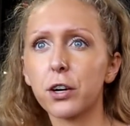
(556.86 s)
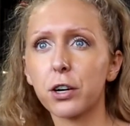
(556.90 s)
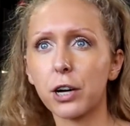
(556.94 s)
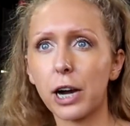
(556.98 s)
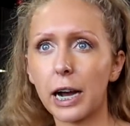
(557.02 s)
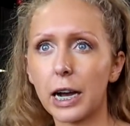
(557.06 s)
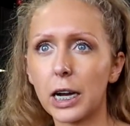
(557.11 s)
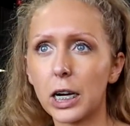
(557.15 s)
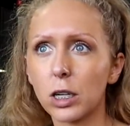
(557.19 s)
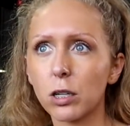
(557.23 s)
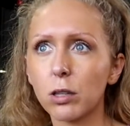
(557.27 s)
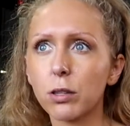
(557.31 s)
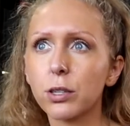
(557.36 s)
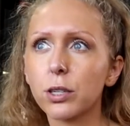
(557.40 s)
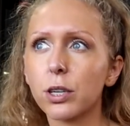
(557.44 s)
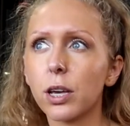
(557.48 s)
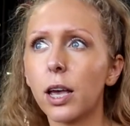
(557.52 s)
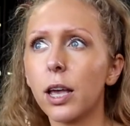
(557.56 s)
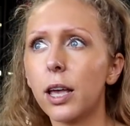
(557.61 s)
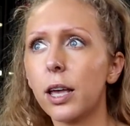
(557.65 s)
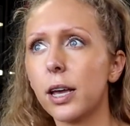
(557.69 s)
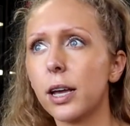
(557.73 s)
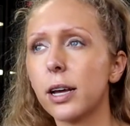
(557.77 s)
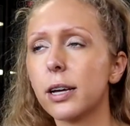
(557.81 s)
around
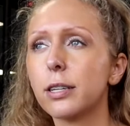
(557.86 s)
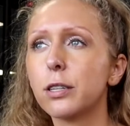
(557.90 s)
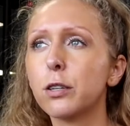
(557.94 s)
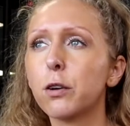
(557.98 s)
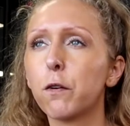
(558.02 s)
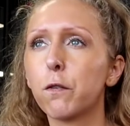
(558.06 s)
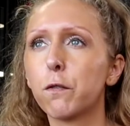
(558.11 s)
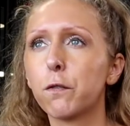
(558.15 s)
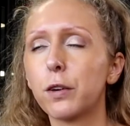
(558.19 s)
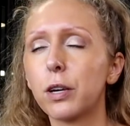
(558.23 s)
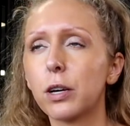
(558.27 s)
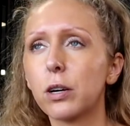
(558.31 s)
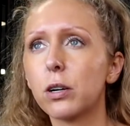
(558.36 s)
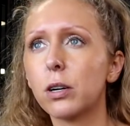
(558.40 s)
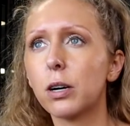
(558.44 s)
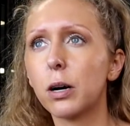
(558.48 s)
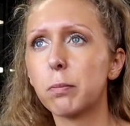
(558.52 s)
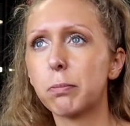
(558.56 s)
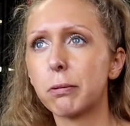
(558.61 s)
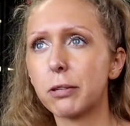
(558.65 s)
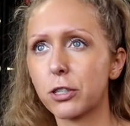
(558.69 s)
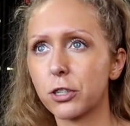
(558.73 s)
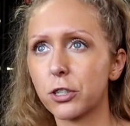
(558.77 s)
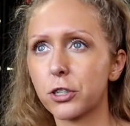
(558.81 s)
and you'll feel a
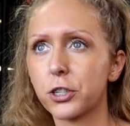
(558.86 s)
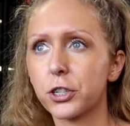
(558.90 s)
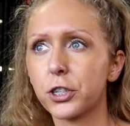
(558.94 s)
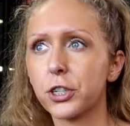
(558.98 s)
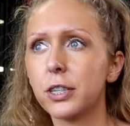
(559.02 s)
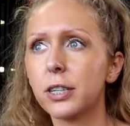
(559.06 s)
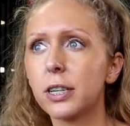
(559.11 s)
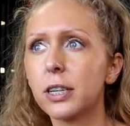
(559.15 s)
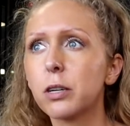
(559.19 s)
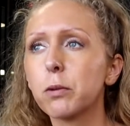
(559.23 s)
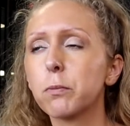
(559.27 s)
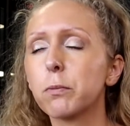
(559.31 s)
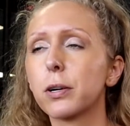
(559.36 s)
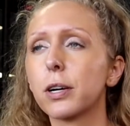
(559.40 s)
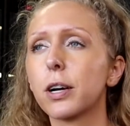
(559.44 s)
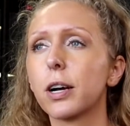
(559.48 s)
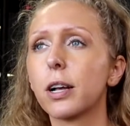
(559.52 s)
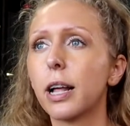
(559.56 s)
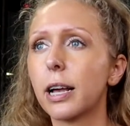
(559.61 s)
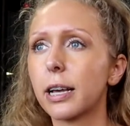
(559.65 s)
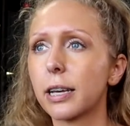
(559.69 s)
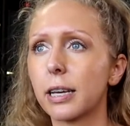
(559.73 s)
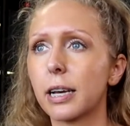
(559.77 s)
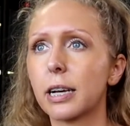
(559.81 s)
positioning where you're
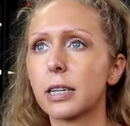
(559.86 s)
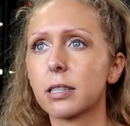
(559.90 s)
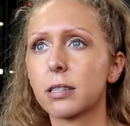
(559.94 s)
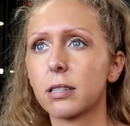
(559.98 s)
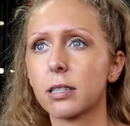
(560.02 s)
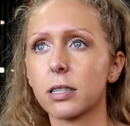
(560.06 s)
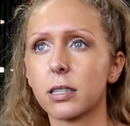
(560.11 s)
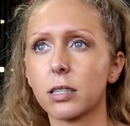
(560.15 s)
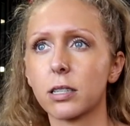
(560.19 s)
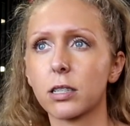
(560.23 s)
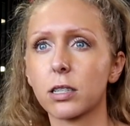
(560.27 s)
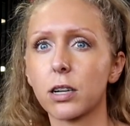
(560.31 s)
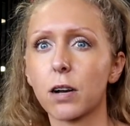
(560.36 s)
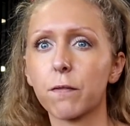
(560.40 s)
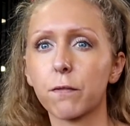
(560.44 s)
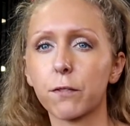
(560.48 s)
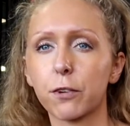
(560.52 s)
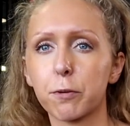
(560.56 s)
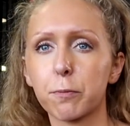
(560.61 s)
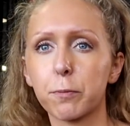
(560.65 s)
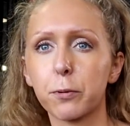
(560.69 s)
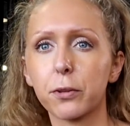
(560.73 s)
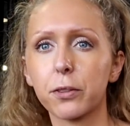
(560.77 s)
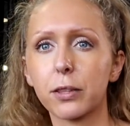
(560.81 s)
like, yes, this is
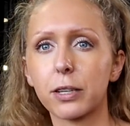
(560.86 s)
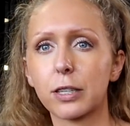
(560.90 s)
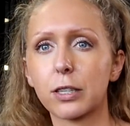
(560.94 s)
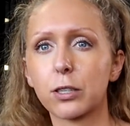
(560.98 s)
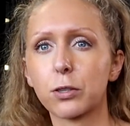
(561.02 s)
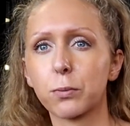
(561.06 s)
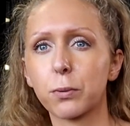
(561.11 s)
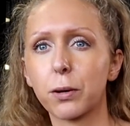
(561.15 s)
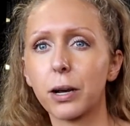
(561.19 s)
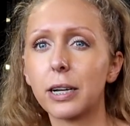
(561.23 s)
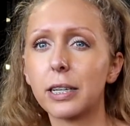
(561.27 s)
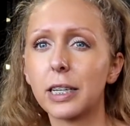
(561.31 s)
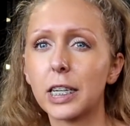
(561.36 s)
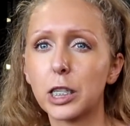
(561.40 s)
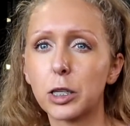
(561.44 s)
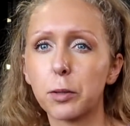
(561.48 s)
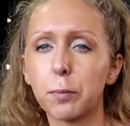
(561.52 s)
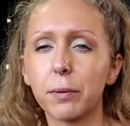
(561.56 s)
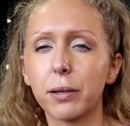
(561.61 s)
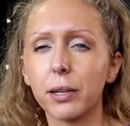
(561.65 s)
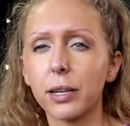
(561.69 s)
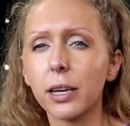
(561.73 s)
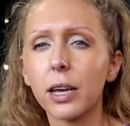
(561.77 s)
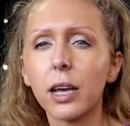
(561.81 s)
comfortable, this is where I need to
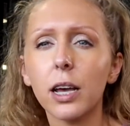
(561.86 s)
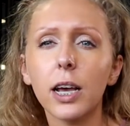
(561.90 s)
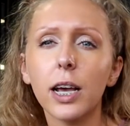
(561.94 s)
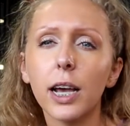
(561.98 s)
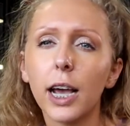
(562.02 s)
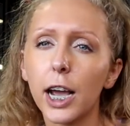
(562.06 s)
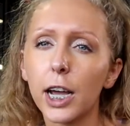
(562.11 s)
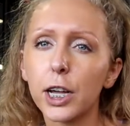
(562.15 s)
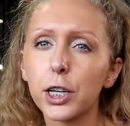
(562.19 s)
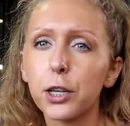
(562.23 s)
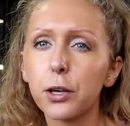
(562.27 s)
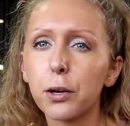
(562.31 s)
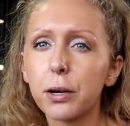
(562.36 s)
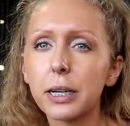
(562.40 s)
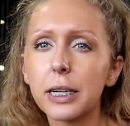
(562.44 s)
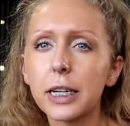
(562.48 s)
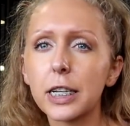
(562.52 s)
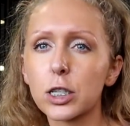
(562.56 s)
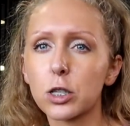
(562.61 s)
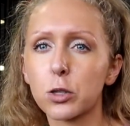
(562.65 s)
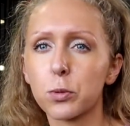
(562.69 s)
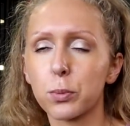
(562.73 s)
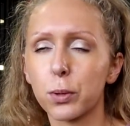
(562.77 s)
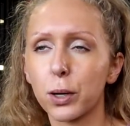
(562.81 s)
be. And you can
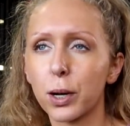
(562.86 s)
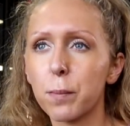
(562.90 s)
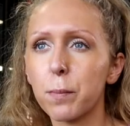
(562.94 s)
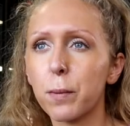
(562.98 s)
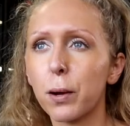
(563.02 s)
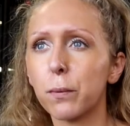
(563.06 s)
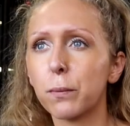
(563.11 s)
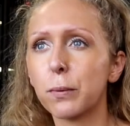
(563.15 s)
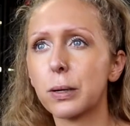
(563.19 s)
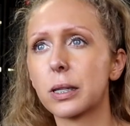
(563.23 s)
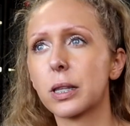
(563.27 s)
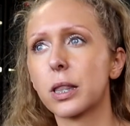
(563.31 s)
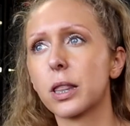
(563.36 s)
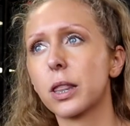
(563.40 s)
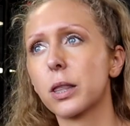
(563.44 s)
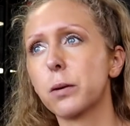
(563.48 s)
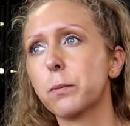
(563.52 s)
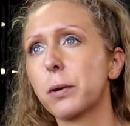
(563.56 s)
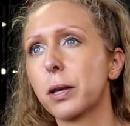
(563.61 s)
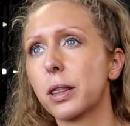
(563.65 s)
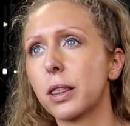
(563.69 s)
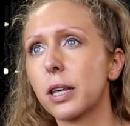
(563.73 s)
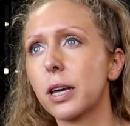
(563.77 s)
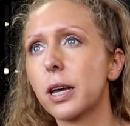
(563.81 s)
experiment
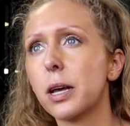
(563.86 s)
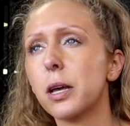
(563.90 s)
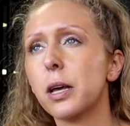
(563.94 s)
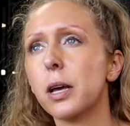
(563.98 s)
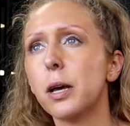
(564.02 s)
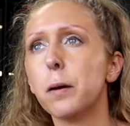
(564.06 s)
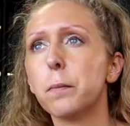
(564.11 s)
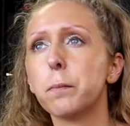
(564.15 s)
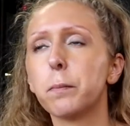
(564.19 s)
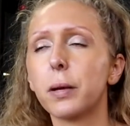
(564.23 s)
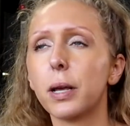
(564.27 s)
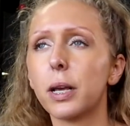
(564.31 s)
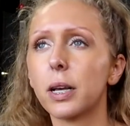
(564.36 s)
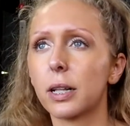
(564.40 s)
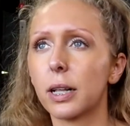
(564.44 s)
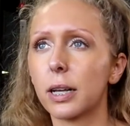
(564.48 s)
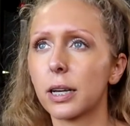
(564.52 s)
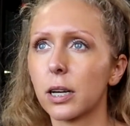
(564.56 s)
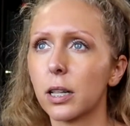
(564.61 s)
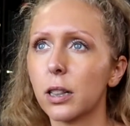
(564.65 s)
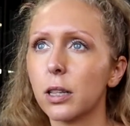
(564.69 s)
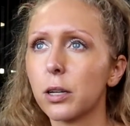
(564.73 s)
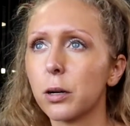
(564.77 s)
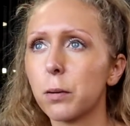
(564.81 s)
with it being like
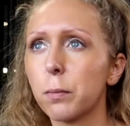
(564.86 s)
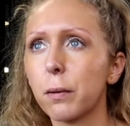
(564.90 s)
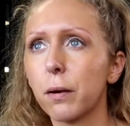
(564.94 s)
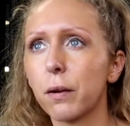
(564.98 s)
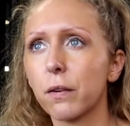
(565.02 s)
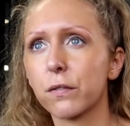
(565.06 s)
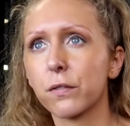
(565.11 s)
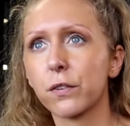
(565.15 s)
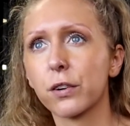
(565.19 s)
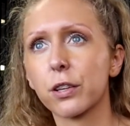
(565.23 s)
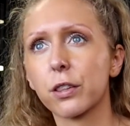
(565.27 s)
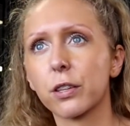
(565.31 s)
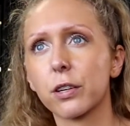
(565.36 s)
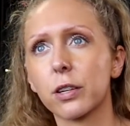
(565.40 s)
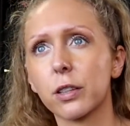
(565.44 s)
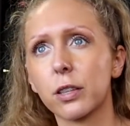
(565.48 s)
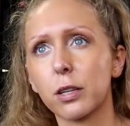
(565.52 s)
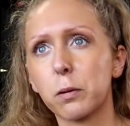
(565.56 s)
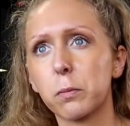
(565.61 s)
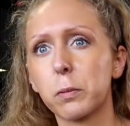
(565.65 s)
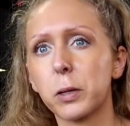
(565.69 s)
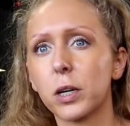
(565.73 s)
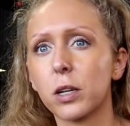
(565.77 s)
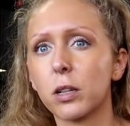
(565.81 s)
a little bit further, a
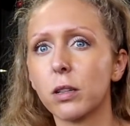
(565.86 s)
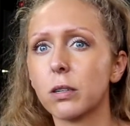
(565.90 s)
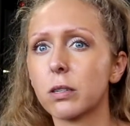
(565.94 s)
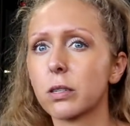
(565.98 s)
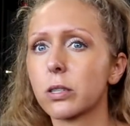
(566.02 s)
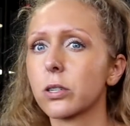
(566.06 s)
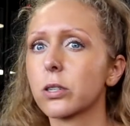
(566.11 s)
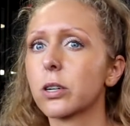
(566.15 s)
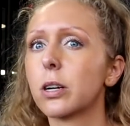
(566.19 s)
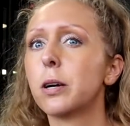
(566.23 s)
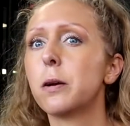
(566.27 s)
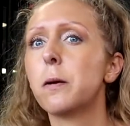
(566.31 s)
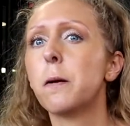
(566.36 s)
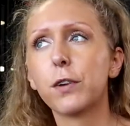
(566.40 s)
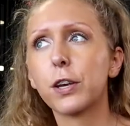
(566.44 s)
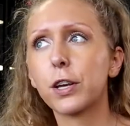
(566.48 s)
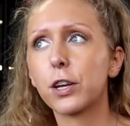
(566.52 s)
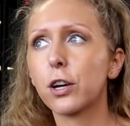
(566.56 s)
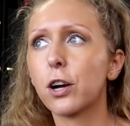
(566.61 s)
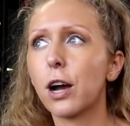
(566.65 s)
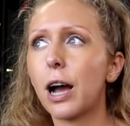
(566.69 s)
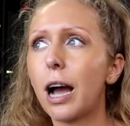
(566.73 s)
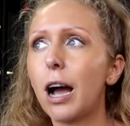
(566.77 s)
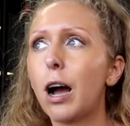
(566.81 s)
little bit closer.
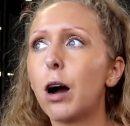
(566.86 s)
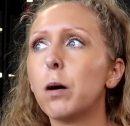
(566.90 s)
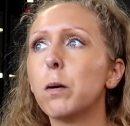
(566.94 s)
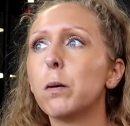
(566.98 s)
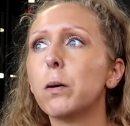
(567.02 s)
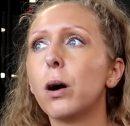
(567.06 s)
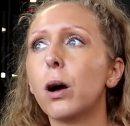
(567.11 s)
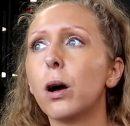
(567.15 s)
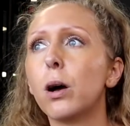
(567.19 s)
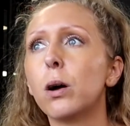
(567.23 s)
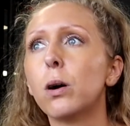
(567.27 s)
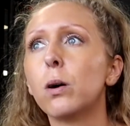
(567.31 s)
Figure out